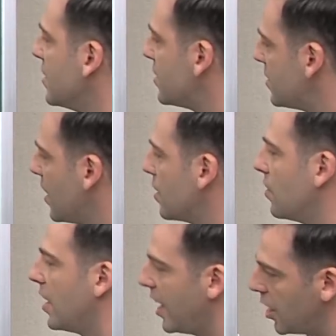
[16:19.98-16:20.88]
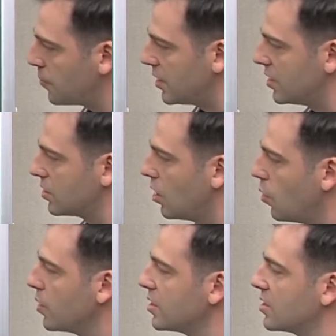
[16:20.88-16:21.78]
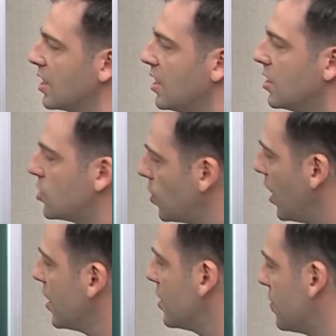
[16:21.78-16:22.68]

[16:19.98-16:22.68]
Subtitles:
a state of unhappiness, always trying to